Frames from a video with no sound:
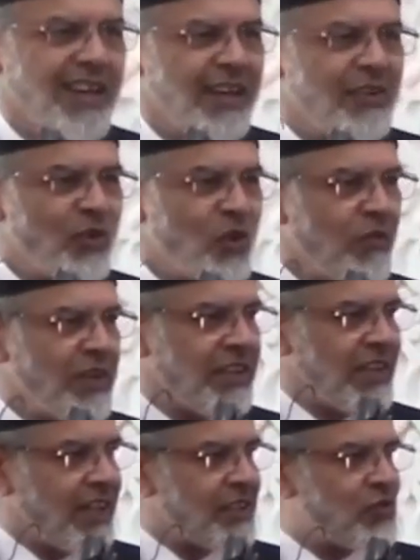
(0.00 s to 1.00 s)
And you know, we
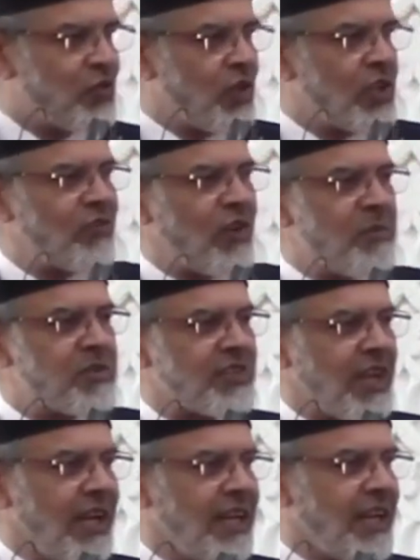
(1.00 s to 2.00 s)
take stories from
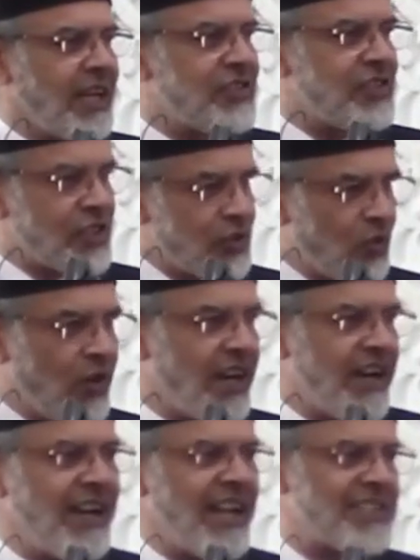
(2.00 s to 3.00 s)
Israeliyat just to
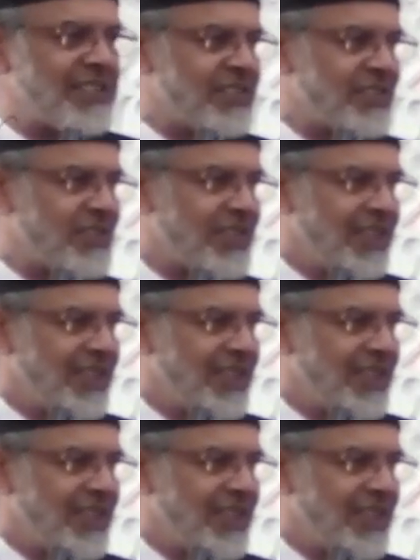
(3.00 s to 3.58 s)
learn lessons.